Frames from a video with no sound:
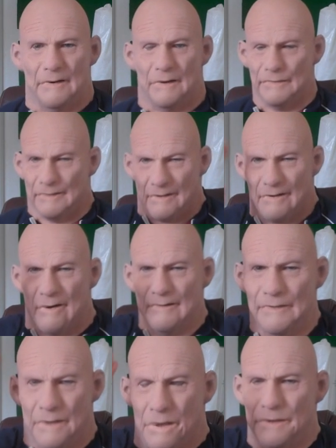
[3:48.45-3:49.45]
I
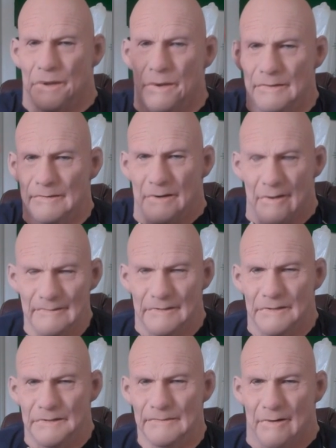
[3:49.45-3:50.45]
realise you're not all the
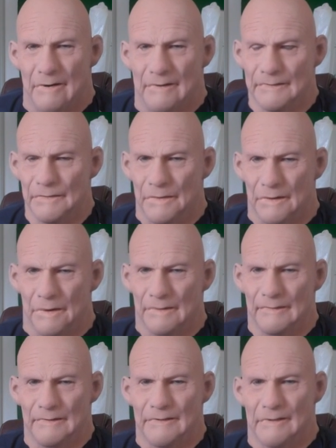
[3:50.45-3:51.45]
brightest sparks
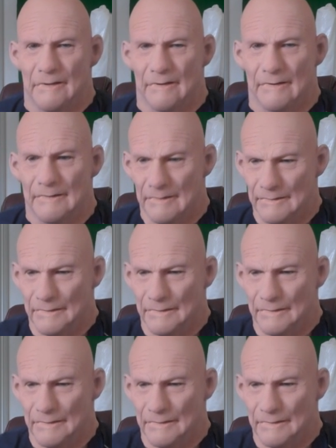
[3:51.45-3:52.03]
over at E A,